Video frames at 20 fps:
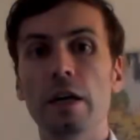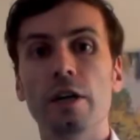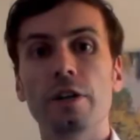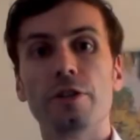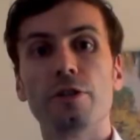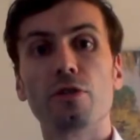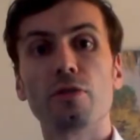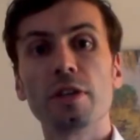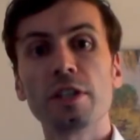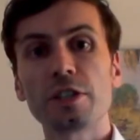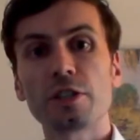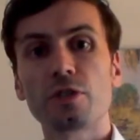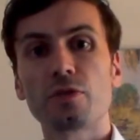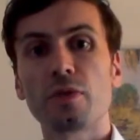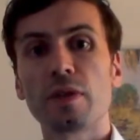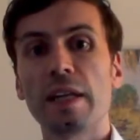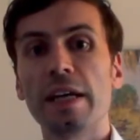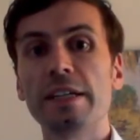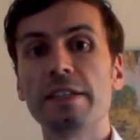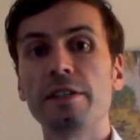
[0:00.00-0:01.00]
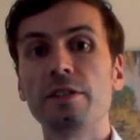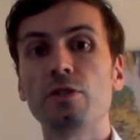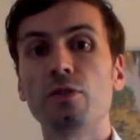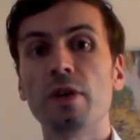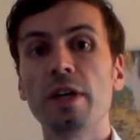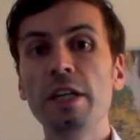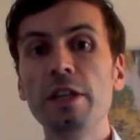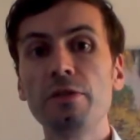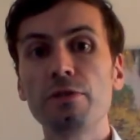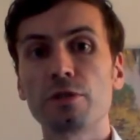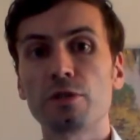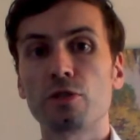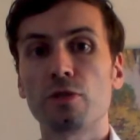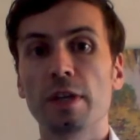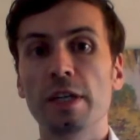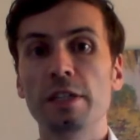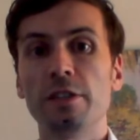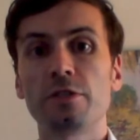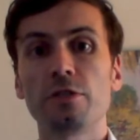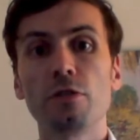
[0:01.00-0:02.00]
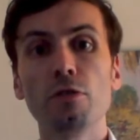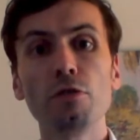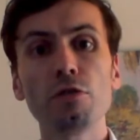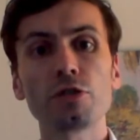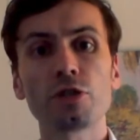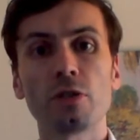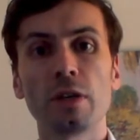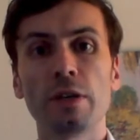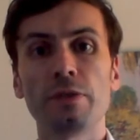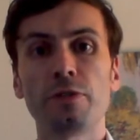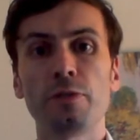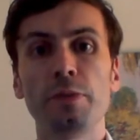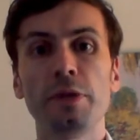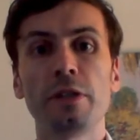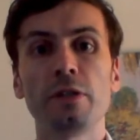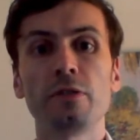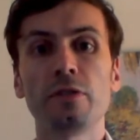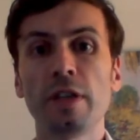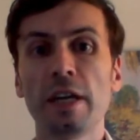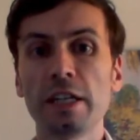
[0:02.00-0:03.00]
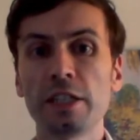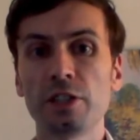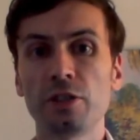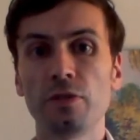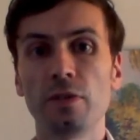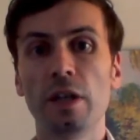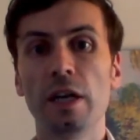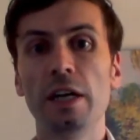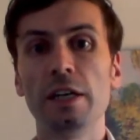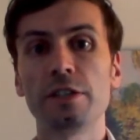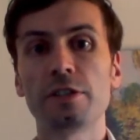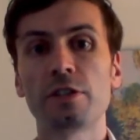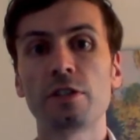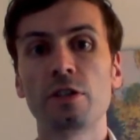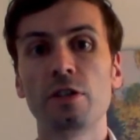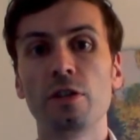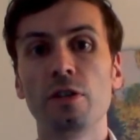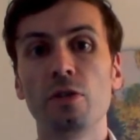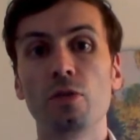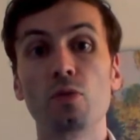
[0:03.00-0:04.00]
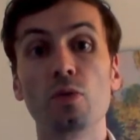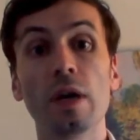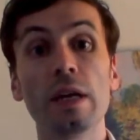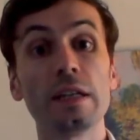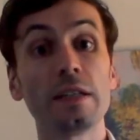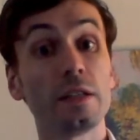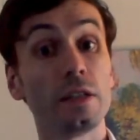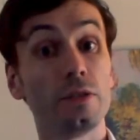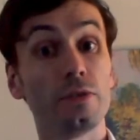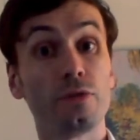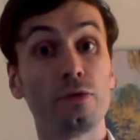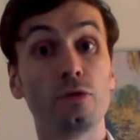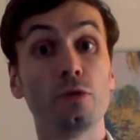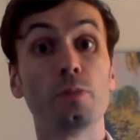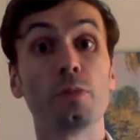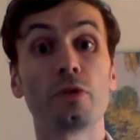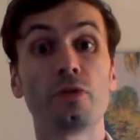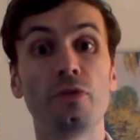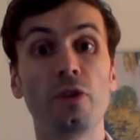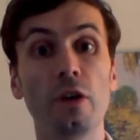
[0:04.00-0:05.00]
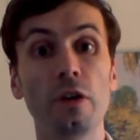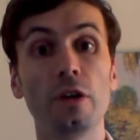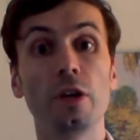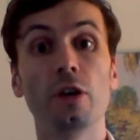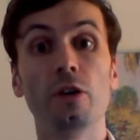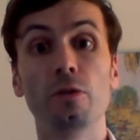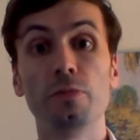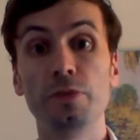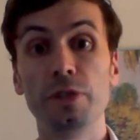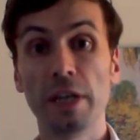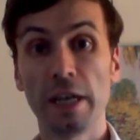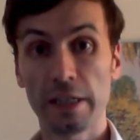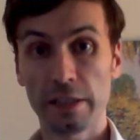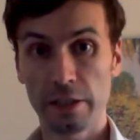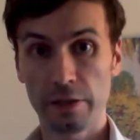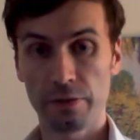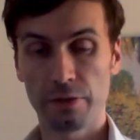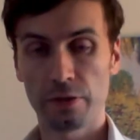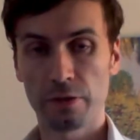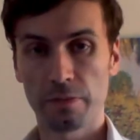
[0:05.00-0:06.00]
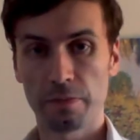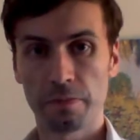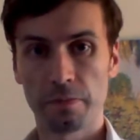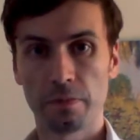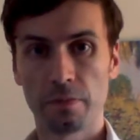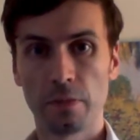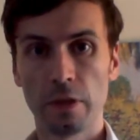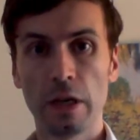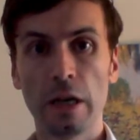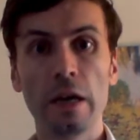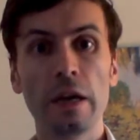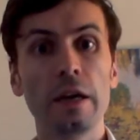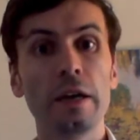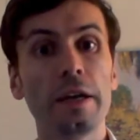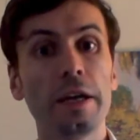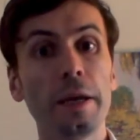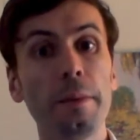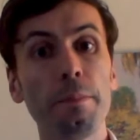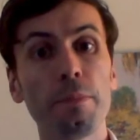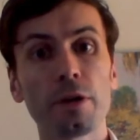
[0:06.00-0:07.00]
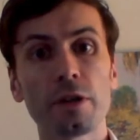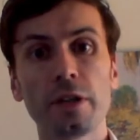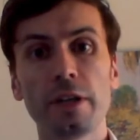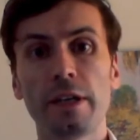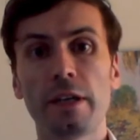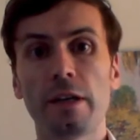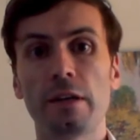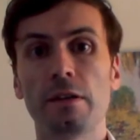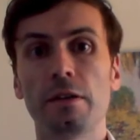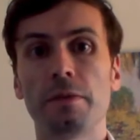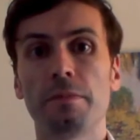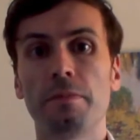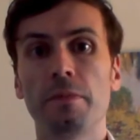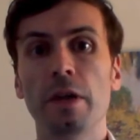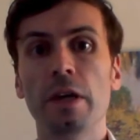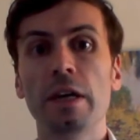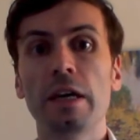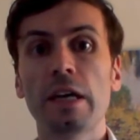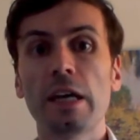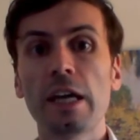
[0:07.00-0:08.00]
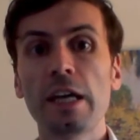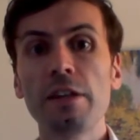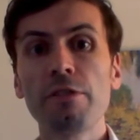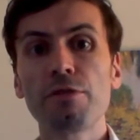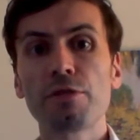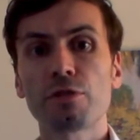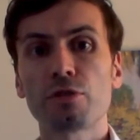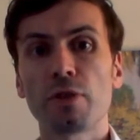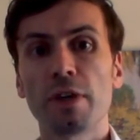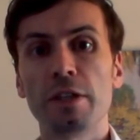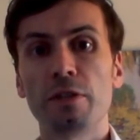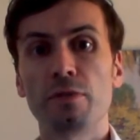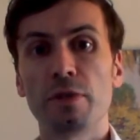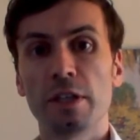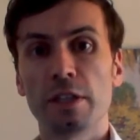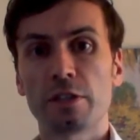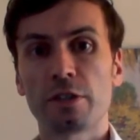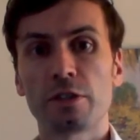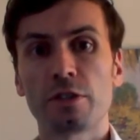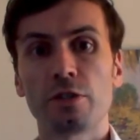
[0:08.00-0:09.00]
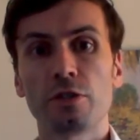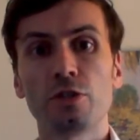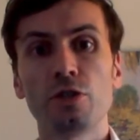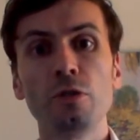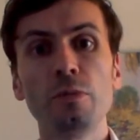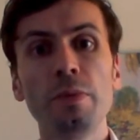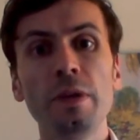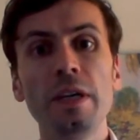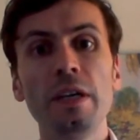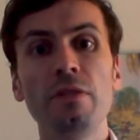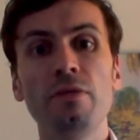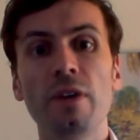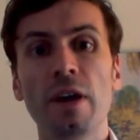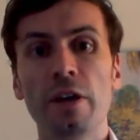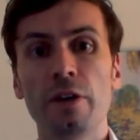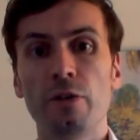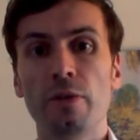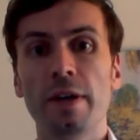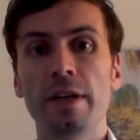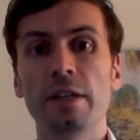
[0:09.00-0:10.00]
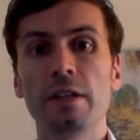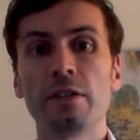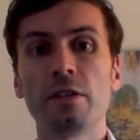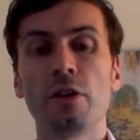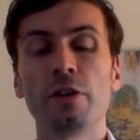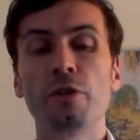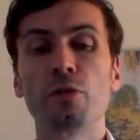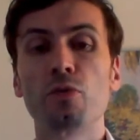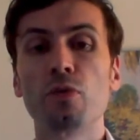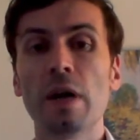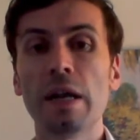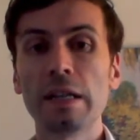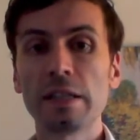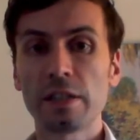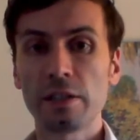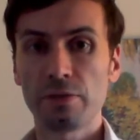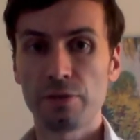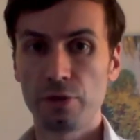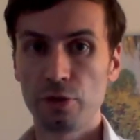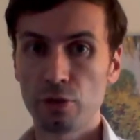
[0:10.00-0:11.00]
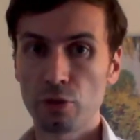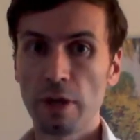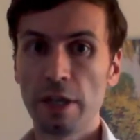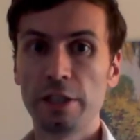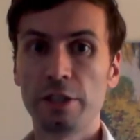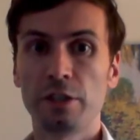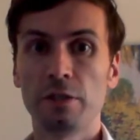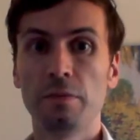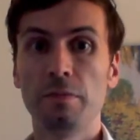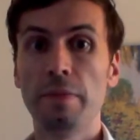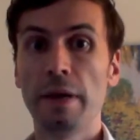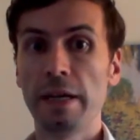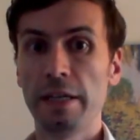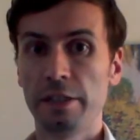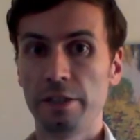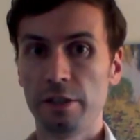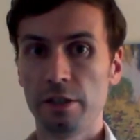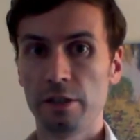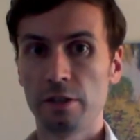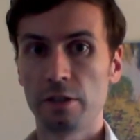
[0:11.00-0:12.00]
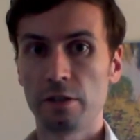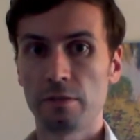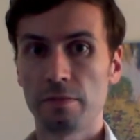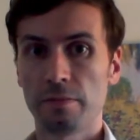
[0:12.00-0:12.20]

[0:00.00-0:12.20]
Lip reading: The risks relating to interest rates also have to be contextualized relative to the portfolio objectives. In particular, interest rate risks should be evaluated on a relative duration basis.